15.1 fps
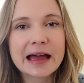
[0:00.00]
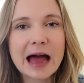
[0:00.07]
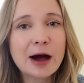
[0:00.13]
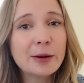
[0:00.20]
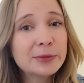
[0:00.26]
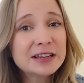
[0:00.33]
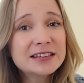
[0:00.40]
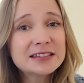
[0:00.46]

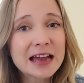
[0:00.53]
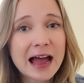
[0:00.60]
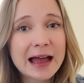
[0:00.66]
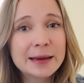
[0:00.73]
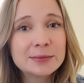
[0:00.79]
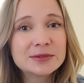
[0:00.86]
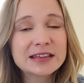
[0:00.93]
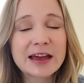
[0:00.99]
How many
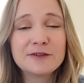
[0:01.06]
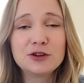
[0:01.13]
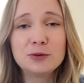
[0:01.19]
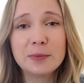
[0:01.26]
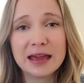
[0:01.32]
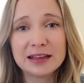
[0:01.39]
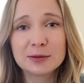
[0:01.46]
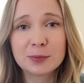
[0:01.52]
times have
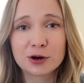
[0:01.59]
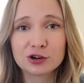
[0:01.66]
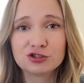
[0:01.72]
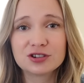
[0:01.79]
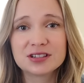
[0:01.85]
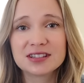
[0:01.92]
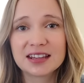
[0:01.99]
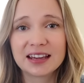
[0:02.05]
you made a
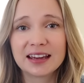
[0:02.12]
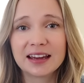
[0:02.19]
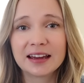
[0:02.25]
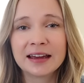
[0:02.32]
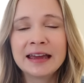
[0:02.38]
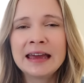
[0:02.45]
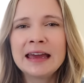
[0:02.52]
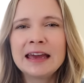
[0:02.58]
purchase
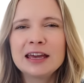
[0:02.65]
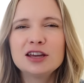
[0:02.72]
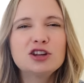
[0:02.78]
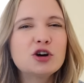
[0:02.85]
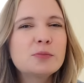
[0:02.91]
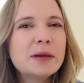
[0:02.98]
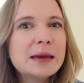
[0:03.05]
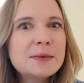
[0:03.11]
thinking, you
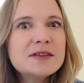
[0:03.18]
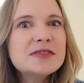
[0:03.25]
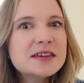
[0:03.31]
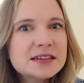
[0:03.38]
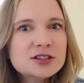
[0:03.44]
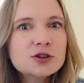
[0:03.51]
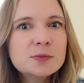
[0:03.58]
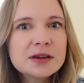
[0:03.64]
know, maybe
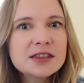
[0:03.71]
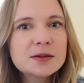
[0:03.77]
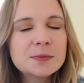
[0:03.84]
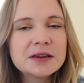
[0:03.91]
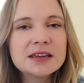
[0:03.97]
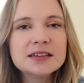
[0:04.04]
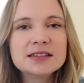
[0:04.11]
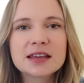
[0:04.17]
this will be the
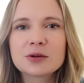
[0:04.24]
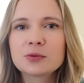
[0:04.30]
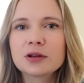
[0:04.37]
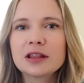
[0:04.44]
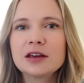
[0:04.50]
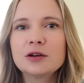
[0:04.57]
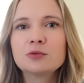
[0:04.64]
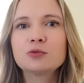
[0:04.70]
piece that
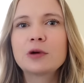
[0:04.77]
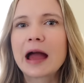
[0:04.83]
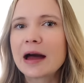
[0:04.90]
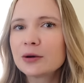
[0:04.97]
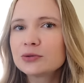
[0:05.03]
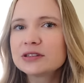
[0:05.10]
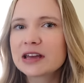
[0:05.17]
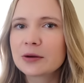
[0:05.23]
really
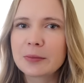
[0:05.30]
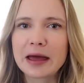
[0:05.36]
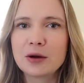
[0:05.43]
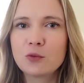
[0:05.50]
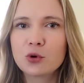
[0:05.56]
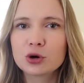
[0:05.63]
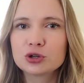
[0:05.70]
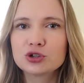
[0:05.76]
rounds out my
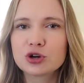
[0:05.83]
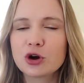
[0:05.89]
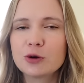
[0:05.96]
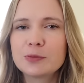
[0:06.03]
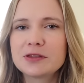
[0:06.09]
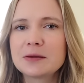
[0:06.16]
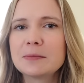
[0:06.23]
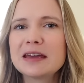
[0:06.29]

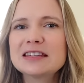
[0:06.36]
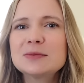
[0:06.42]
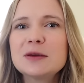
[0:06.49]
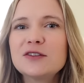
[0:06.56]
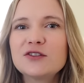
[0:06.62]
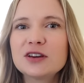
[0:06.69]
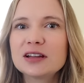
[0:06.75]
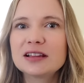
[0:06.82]
wardrobe, that makes
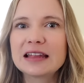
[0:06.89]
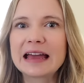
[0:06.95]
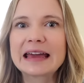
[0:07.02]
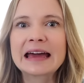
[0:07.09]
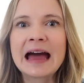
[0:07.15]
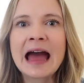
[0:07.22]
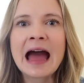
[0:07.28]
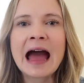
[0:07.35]
me feel like